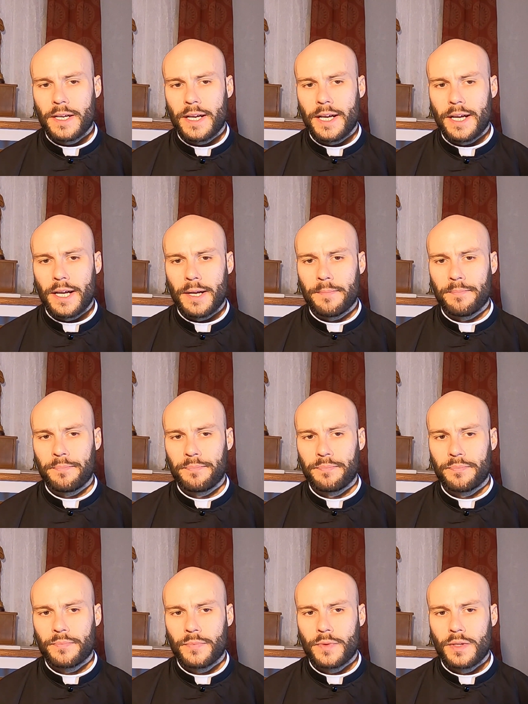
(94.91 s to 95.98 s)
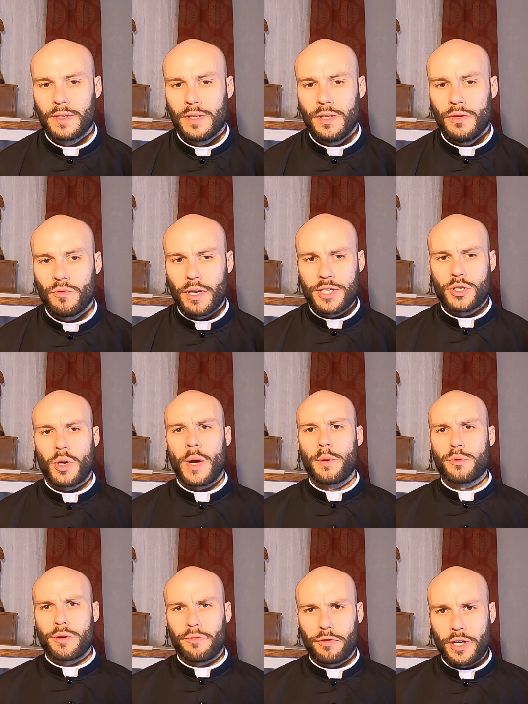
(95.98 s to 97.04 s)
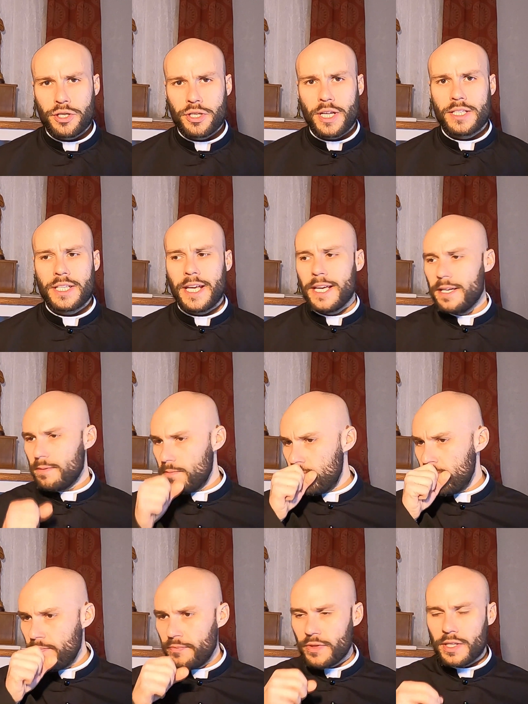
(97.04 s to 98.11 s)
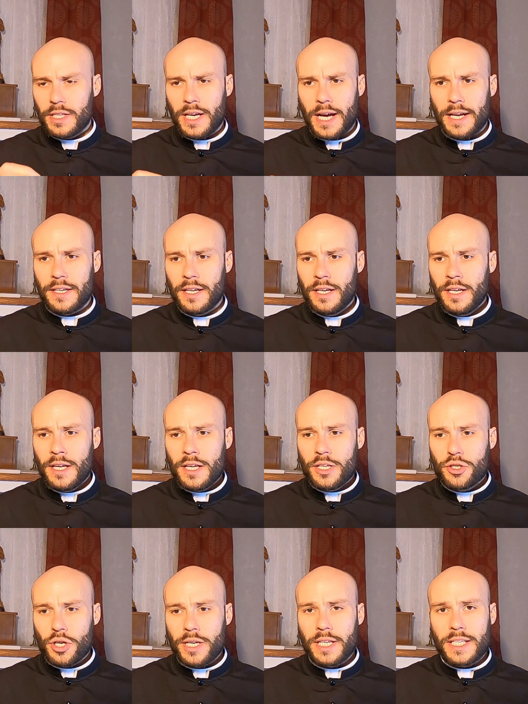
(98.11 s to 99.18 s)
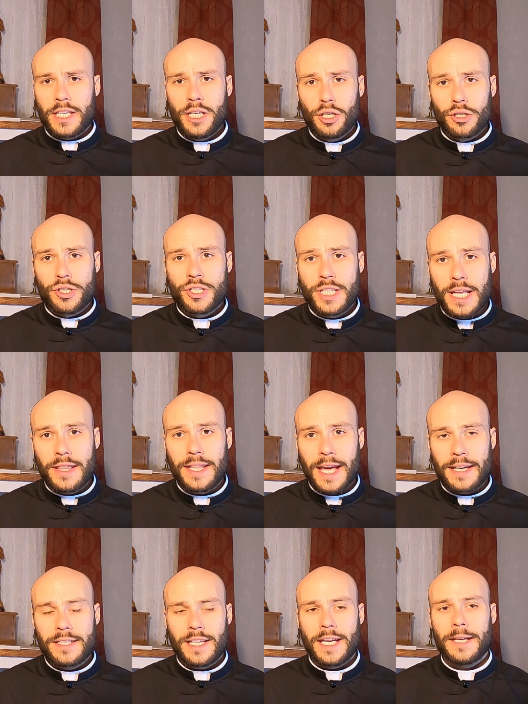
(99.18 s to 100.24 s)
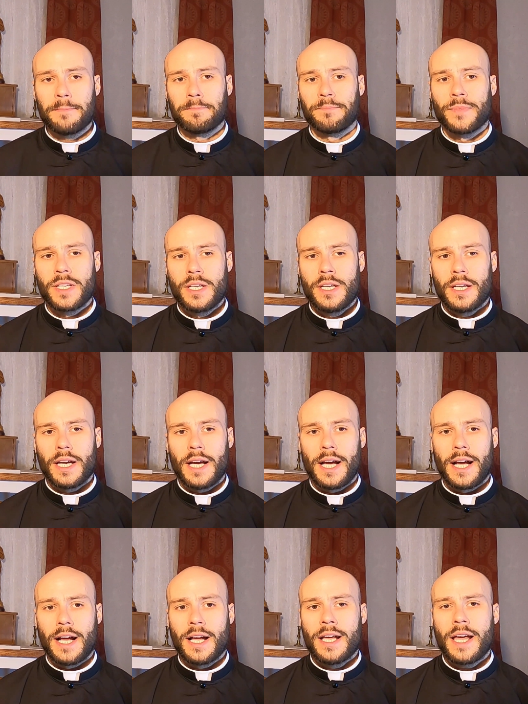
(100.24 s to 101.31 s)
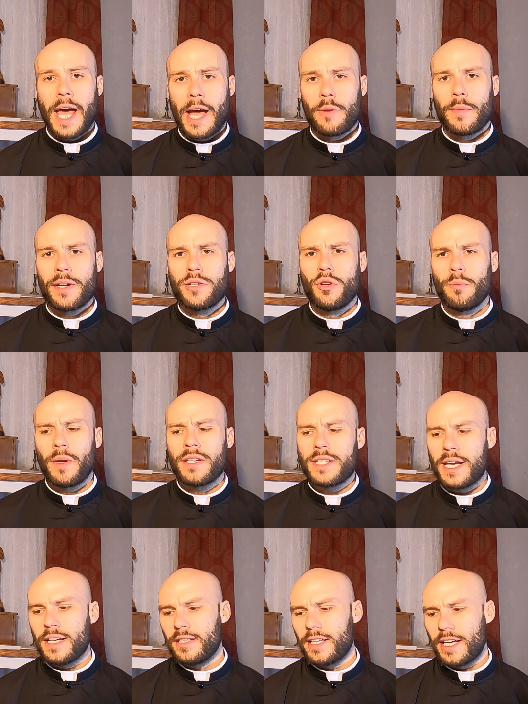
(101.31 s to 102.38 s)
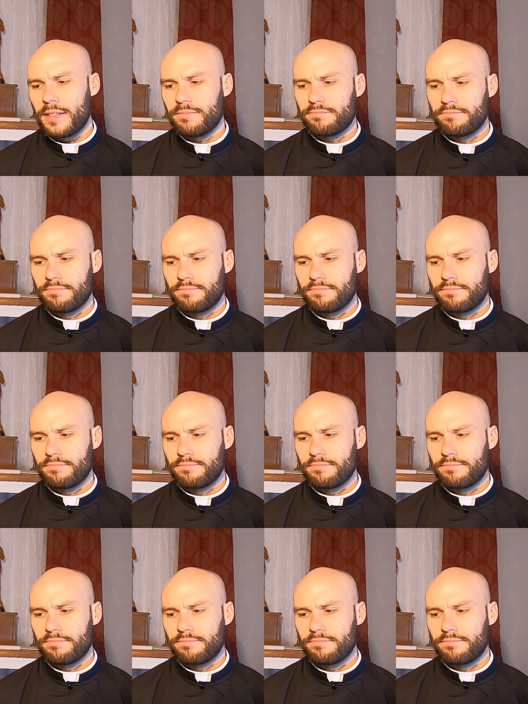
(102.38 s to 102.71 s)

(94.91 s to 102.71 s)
Right, so I was refreshed that day. God tried to kill sin that day. How am I doing maintaining that?